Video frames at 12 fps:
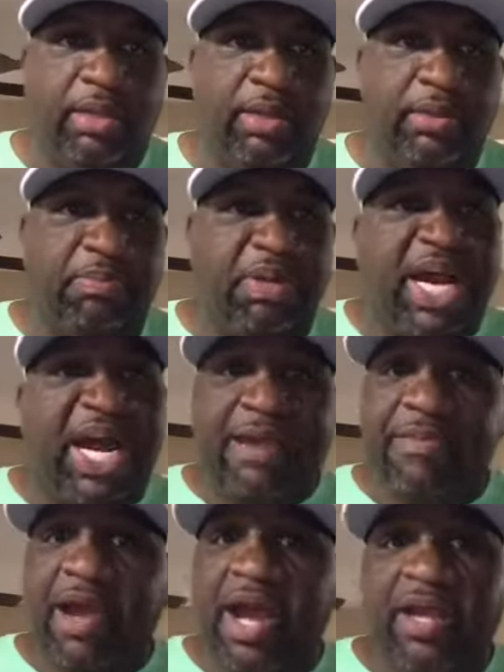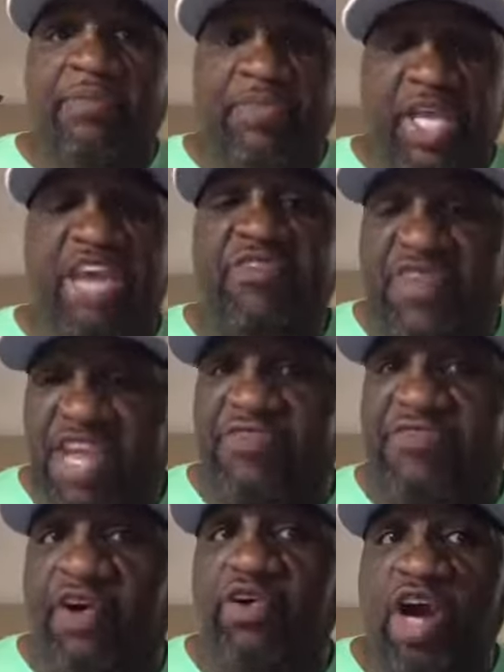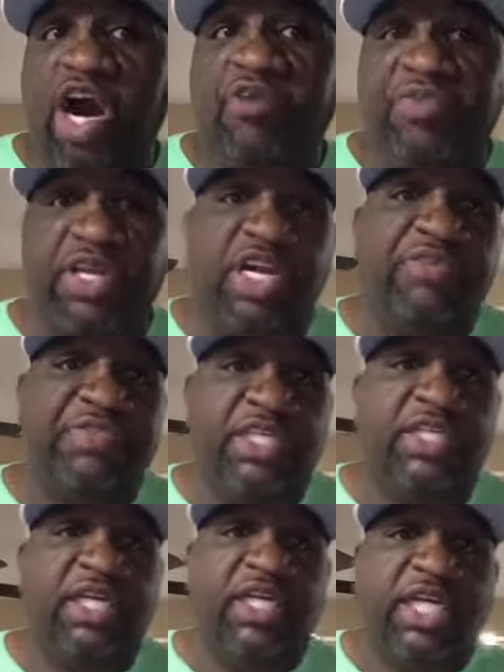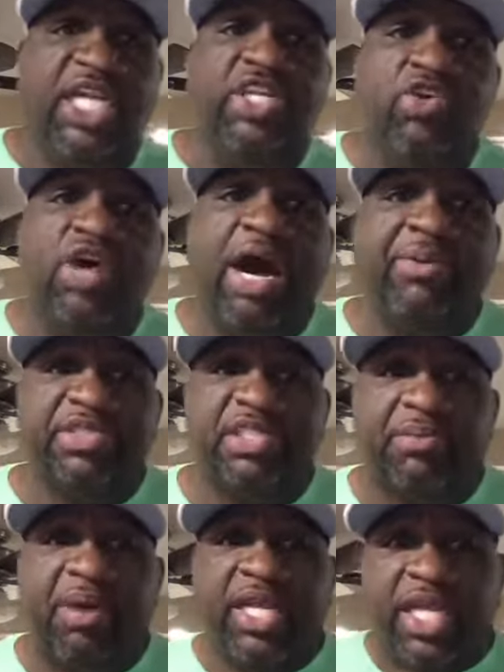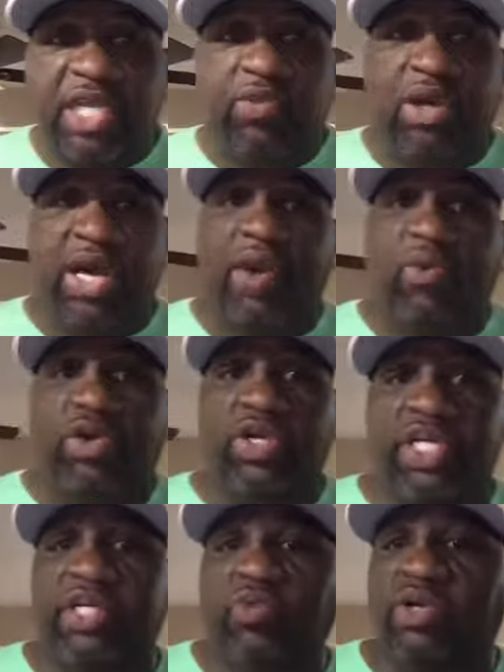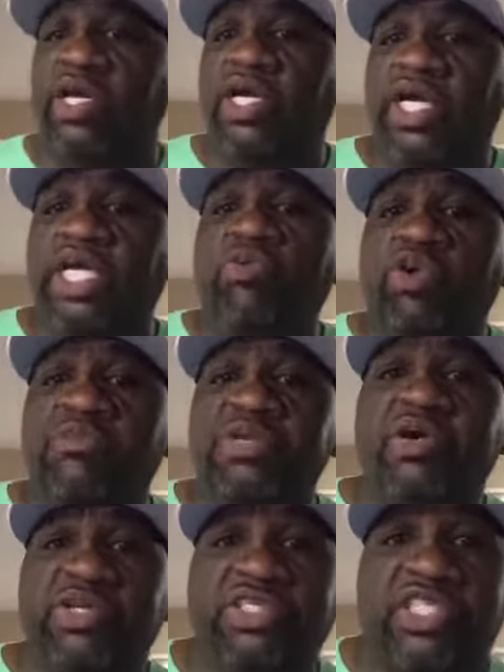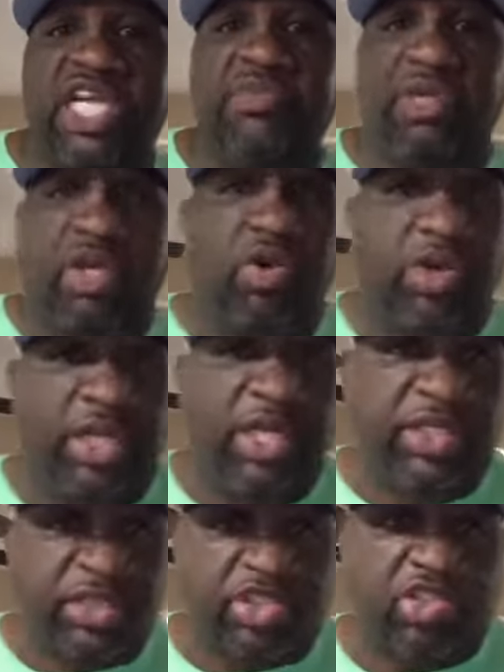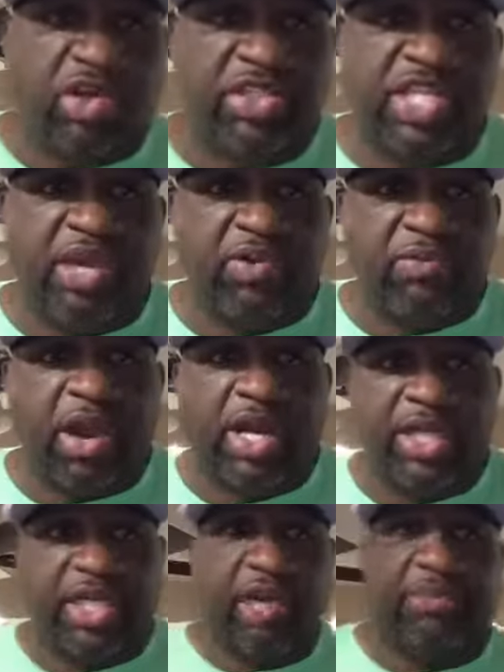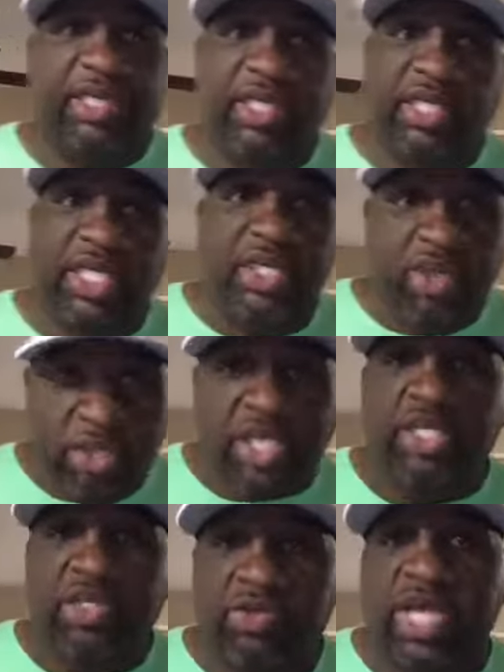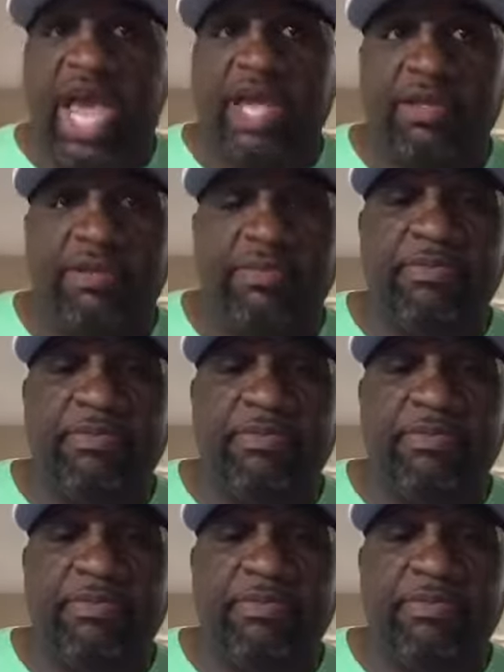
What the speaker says: But he felt confident enough that he knew I was somebody that he wanted me on his team to start his network marketing company. He knew that.